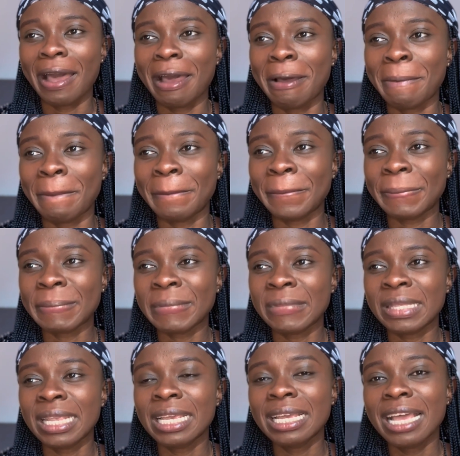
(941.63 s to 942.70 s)
Um,
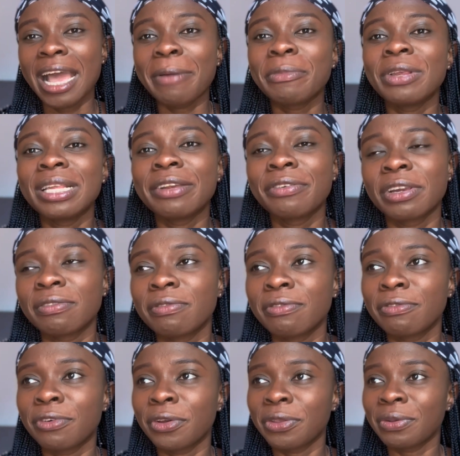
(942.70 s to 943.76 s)
I'm really
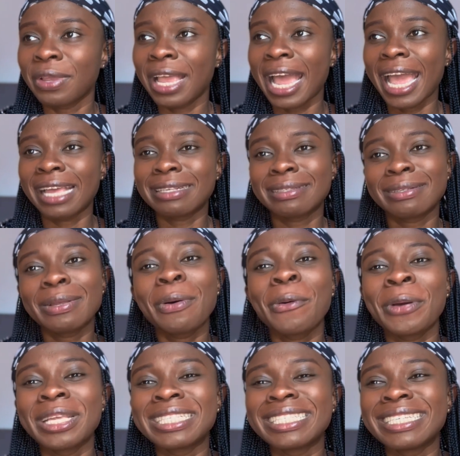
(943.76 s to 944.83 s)
grateful for you guys
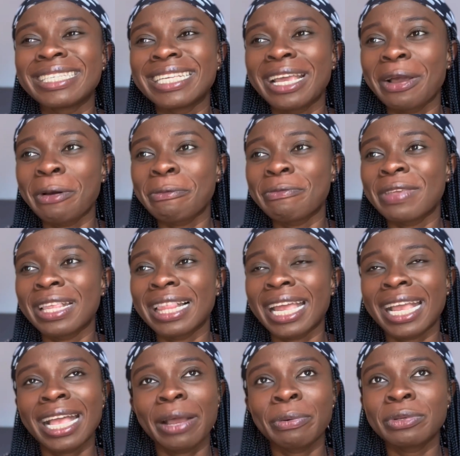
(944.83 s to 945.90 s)
waiting here on me.
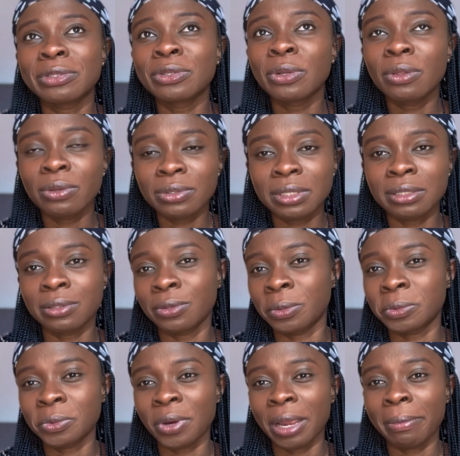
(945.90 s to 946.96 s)
Like I was not losing
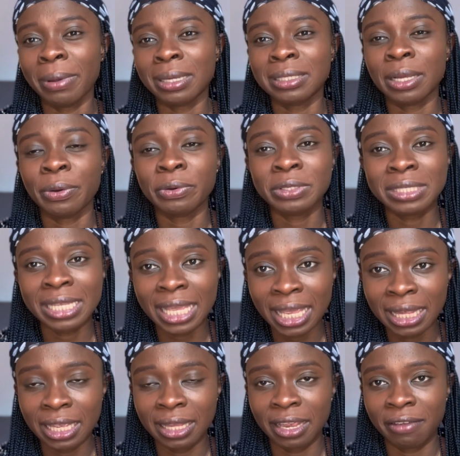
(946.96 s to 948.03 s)
subscribers, I was
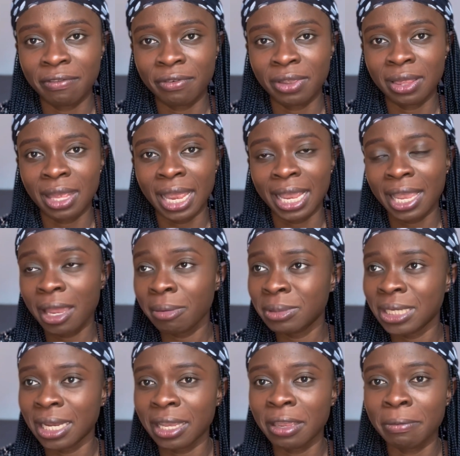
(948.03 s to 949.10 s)
gaining every day. I kept
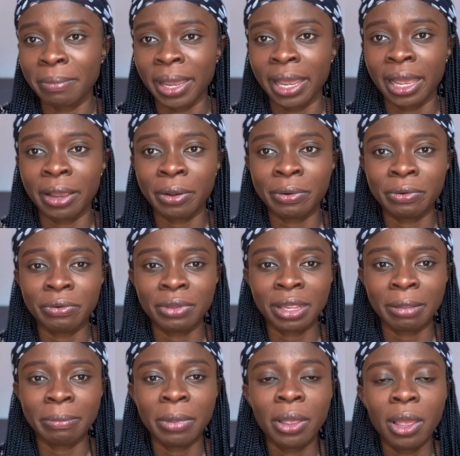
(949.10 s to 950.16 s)
checking my
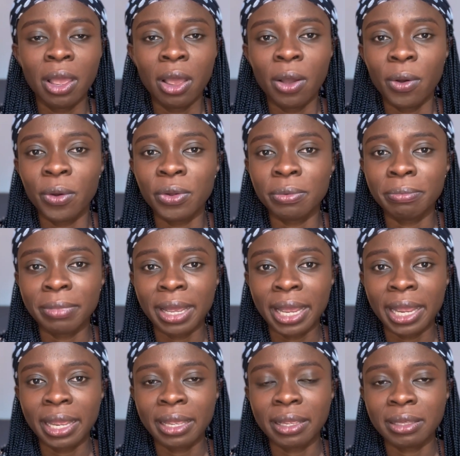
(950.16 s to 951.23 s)
algorithm on
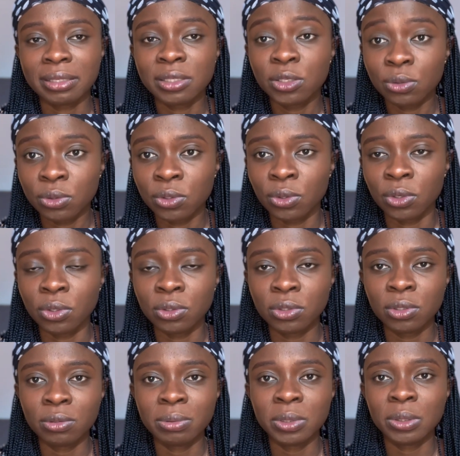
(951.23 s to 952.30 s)
my studio,
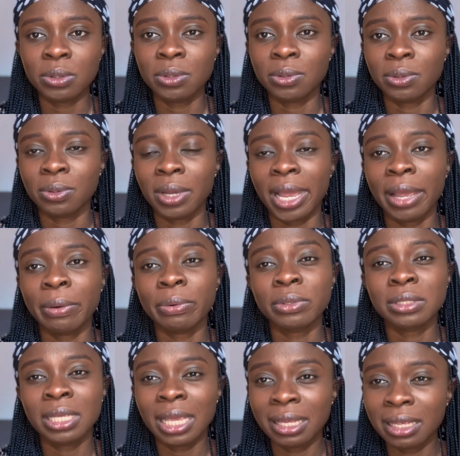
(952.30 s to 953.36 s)
YouTube studio. I
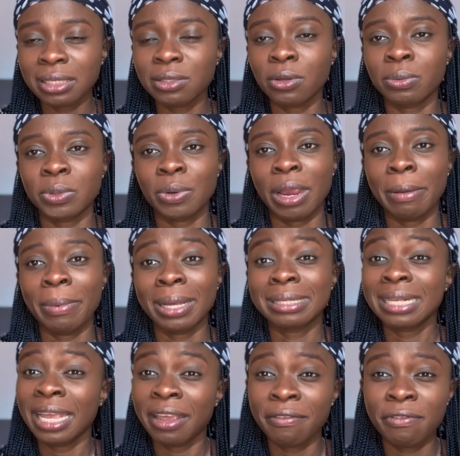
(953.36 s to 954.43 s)
was gaining
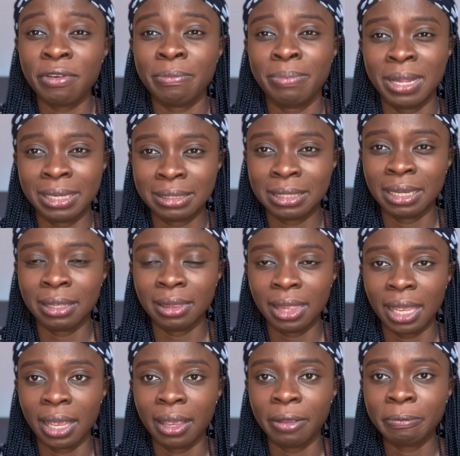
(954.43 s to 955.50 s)
subscribers every blessed
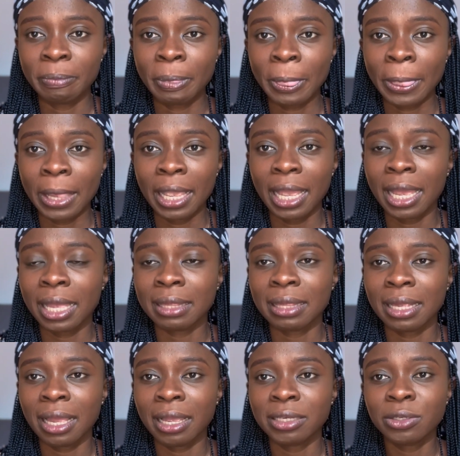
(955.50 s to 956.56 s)
day.
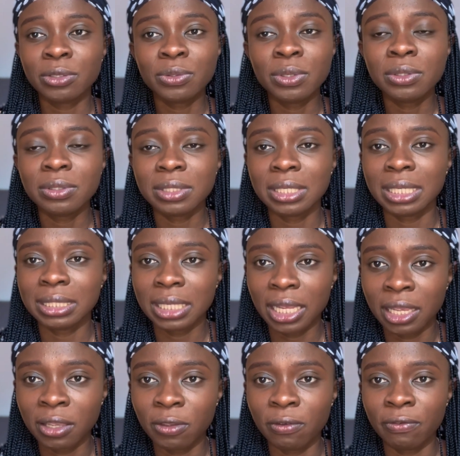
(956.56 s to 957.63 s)
And I just want to say
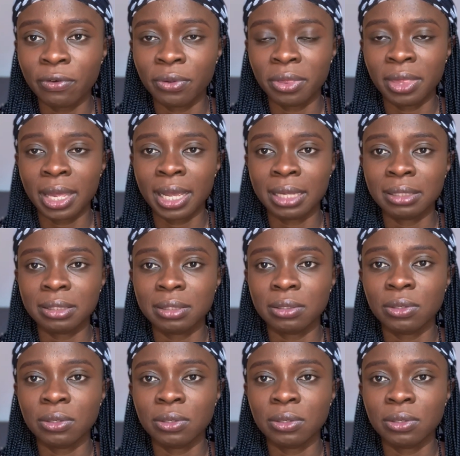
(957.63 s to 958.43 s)
thank you for that.